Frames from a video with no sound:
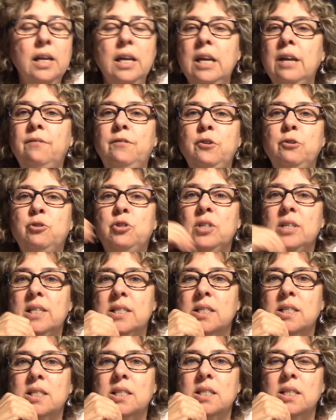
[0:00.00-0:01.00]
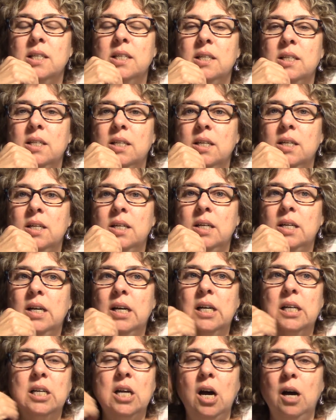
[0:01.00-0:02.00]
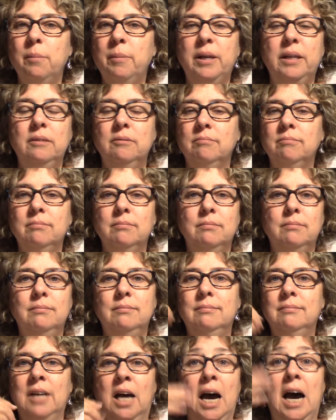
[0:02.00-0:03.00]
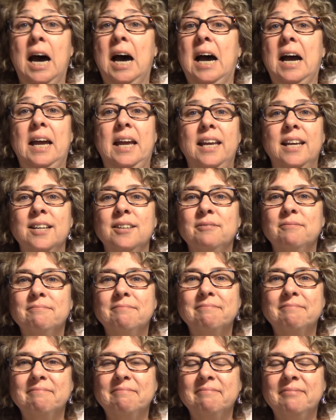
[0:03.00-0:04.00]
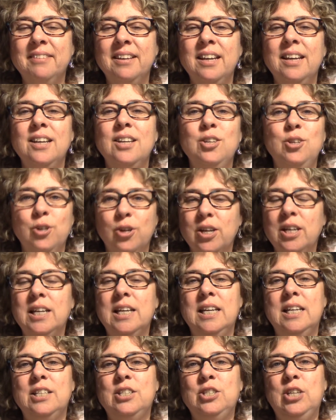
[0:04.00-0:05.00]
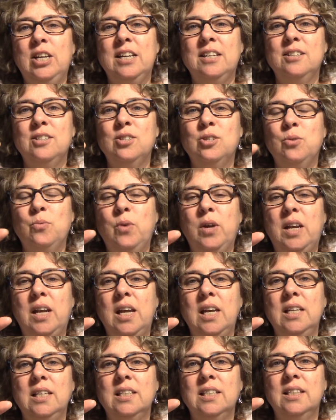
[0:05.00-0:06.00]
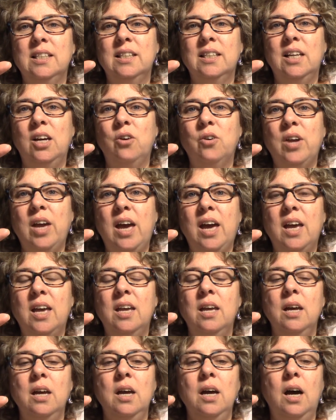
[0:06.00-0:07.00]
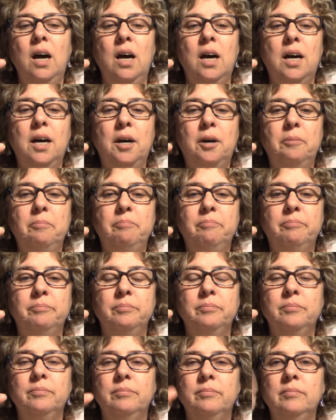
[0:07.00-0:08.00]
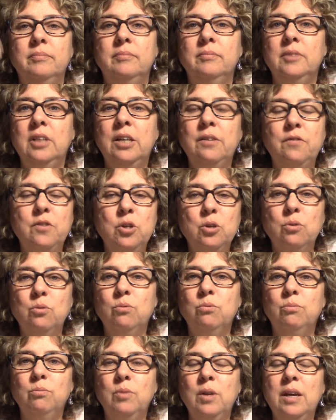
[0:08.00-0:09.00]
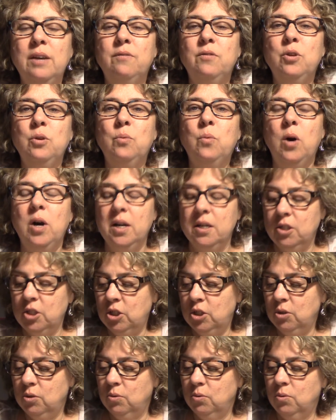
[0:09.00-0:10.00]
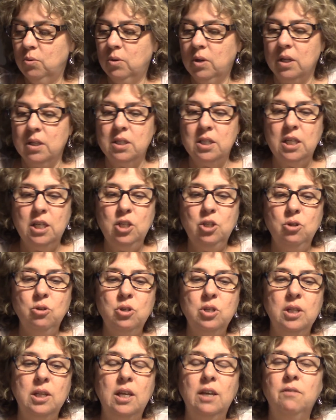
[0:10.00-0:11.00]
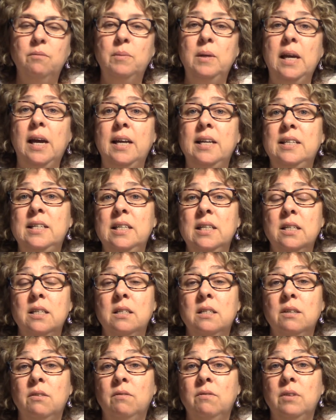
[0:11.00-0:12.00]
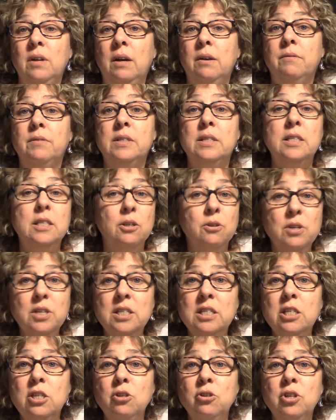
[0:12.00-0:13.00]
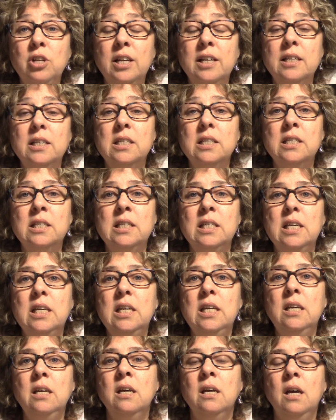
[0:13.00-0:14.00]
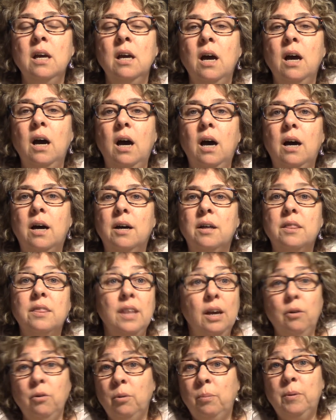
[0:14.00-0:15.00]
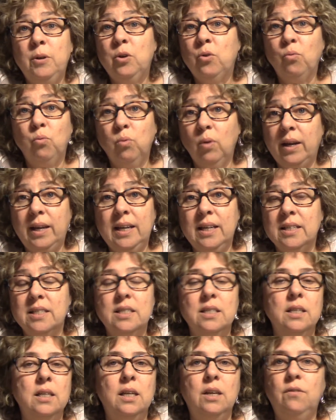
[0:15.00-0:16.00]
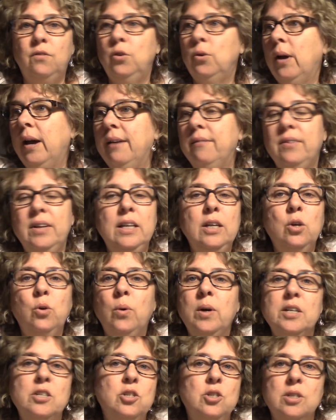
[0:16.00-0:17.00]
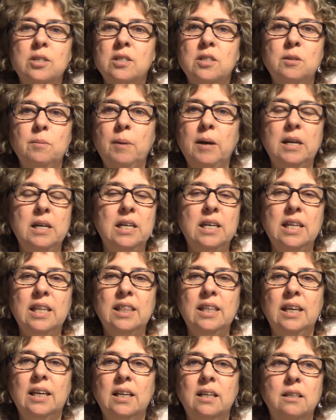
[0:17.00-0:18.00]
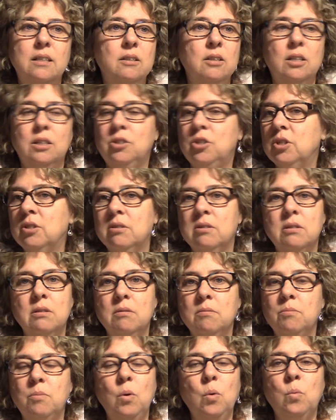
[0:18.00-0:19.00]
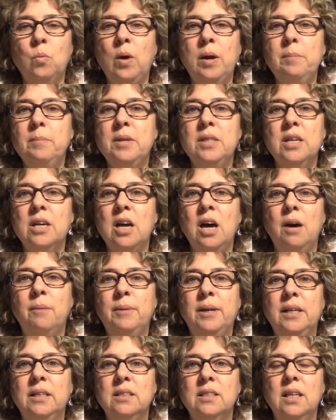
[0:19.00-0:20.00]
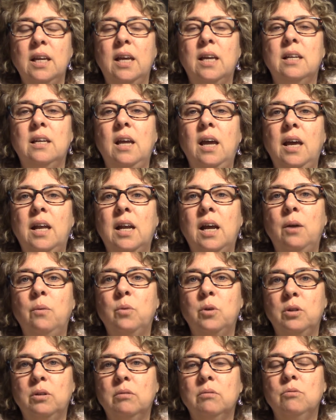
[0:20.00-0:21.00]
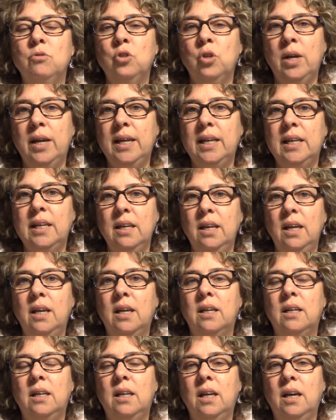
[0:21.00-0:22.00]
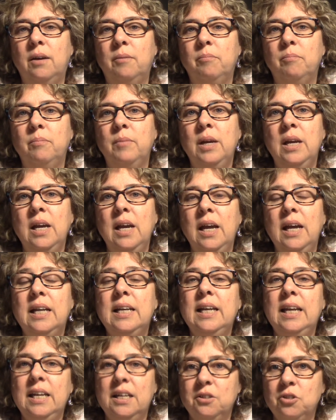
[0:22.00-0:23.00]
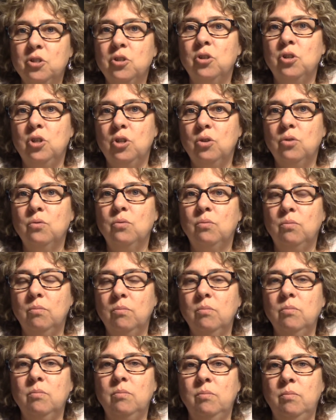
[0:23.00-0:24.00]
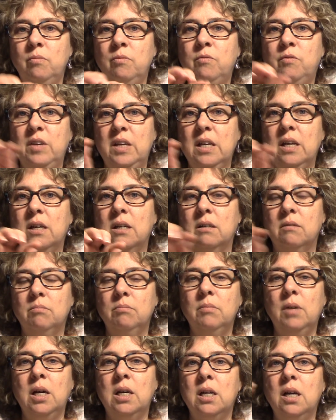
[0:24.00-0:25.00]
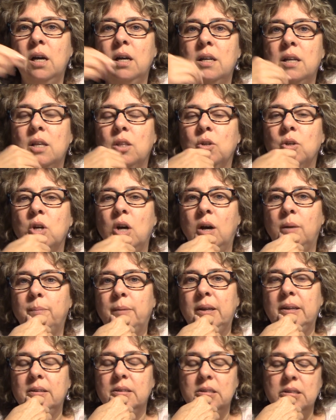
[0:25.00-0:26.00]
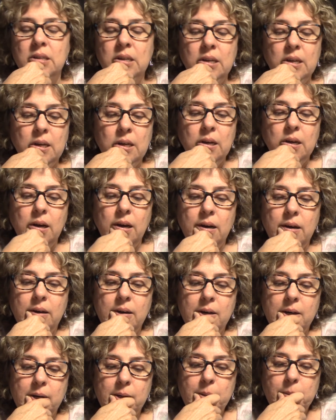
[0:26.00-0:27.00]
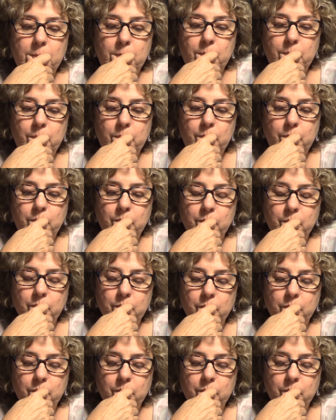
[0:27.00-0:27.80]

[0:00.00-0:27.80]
If you just comment hi, you're going to get a chance to win it. Okay? If you want to continue to give me ideas of a series that you'd like to see, that would be great. If you have any questions about anything, just write me the comment, and I will try and answer you via another comment. So